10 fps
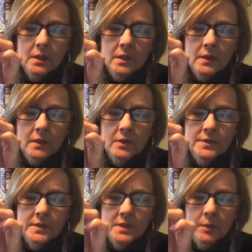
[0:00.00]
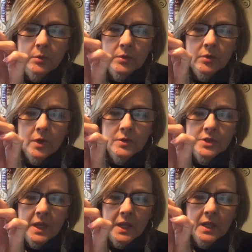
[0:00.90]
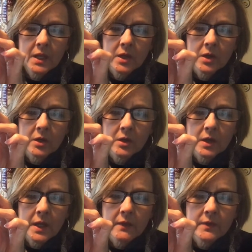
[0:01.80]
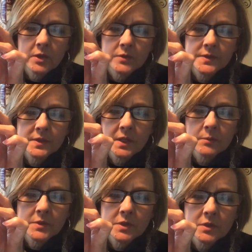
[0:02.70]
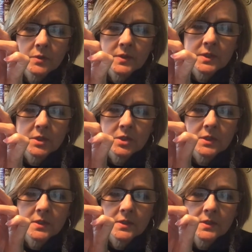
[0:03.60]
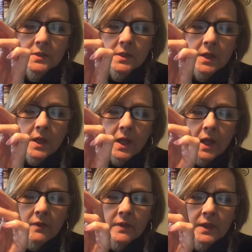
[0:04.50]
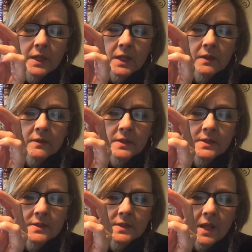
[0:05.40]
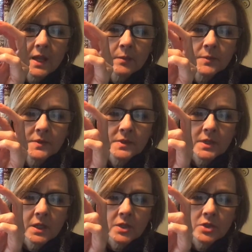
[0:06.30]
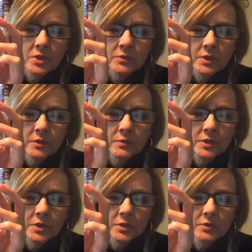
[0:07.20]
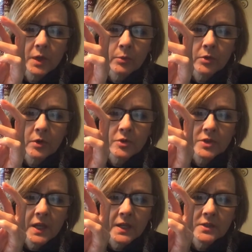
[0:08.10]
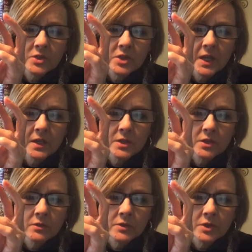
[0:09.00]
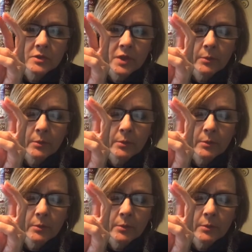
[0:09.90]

There's a double crochet here, and then you skip 2 stitches, and then in this same stitch you do 2 double crochets, chain 2, 2 double